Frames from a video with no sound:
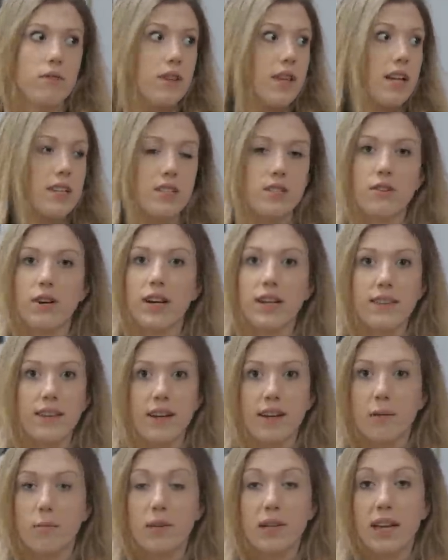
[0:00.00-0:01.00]
That's great.
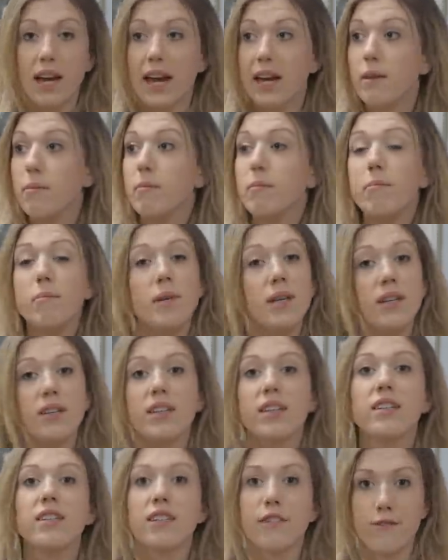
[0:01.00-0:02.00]
That could be 8
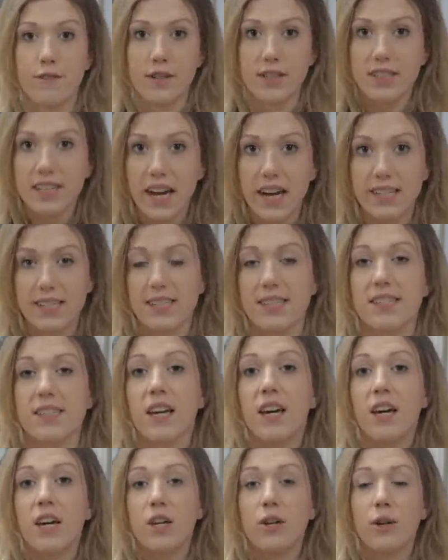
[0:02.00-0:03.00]
million different
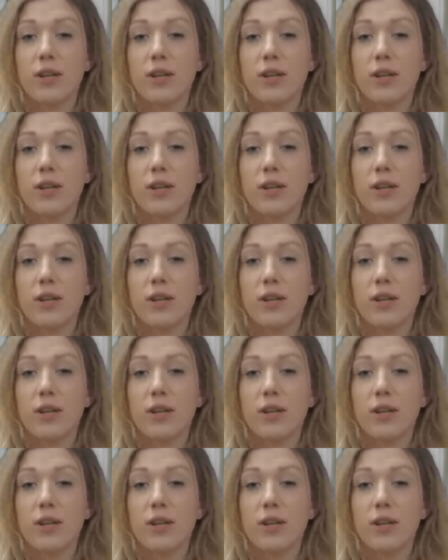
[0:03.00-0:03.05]
desks.